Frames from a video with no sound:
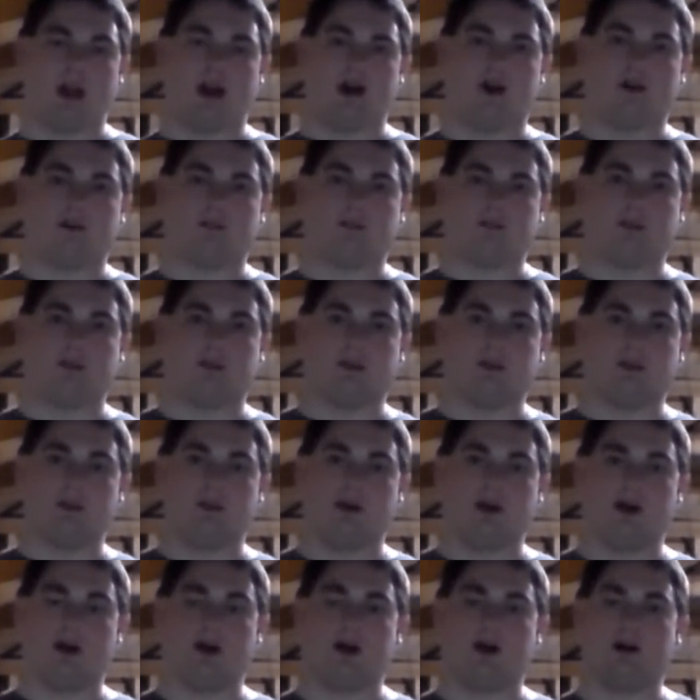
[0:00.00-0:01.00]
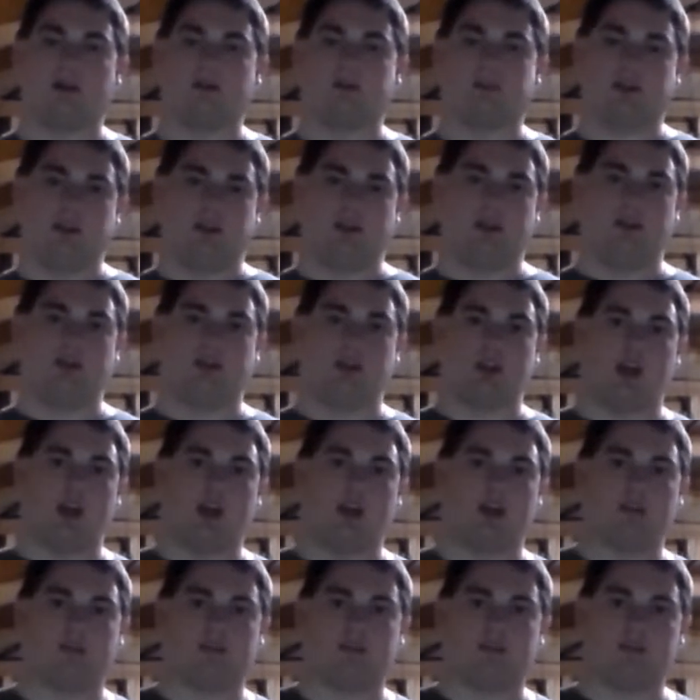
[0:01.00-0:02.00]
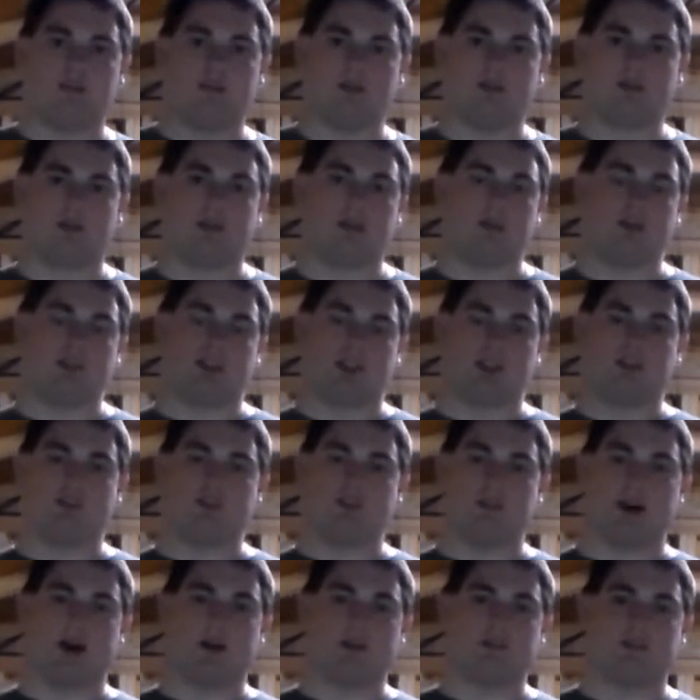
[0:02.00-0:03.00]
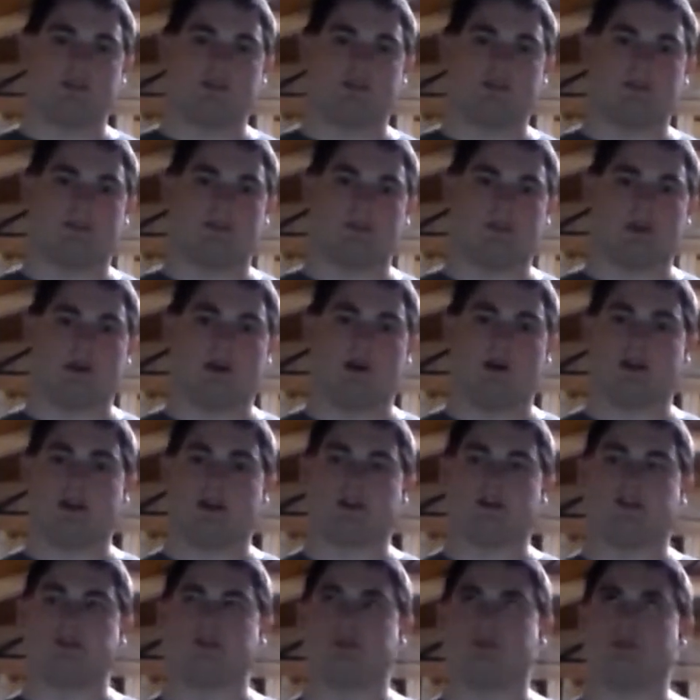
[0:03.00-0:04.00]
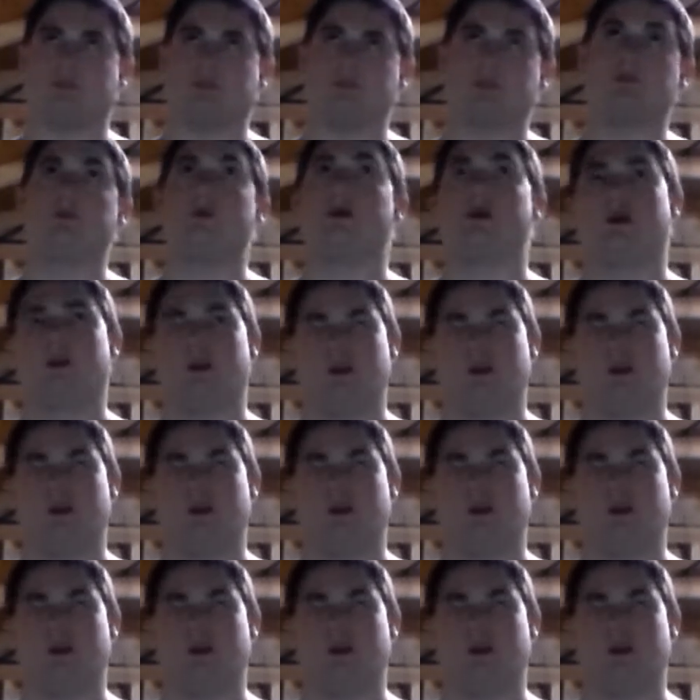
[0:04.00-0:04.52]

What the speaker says: out CDJs, CDJ 2000s, Nexus 2